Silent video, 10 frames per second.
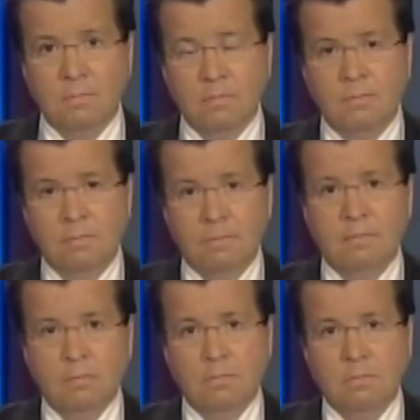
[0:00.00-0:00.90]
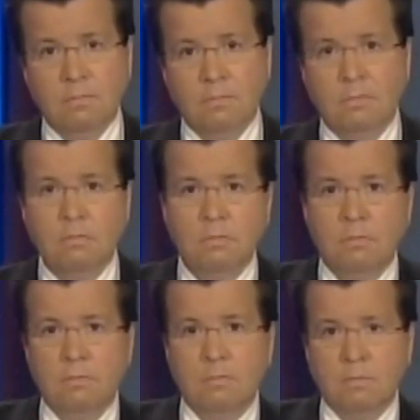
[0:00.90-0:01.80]

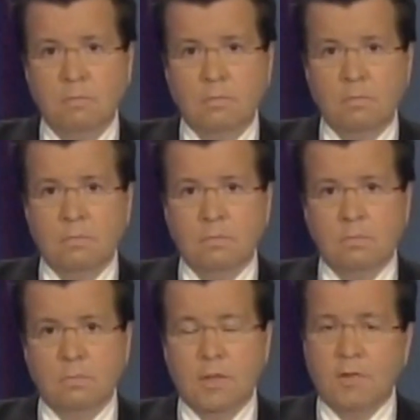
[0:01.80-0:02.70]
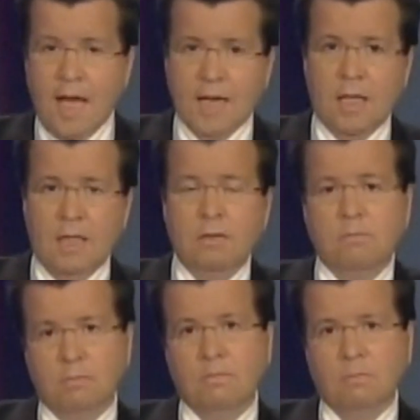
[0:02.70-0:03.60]

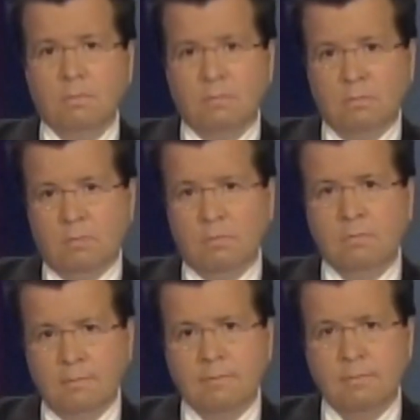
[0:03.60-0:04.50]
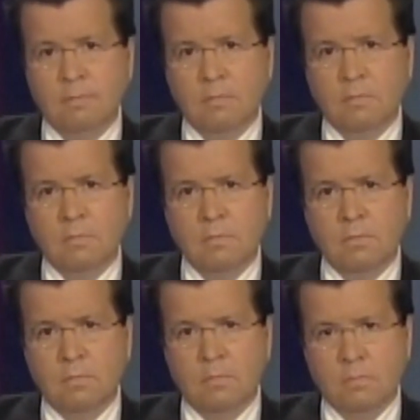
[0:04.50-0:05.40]
No words are spoken by the person on screen.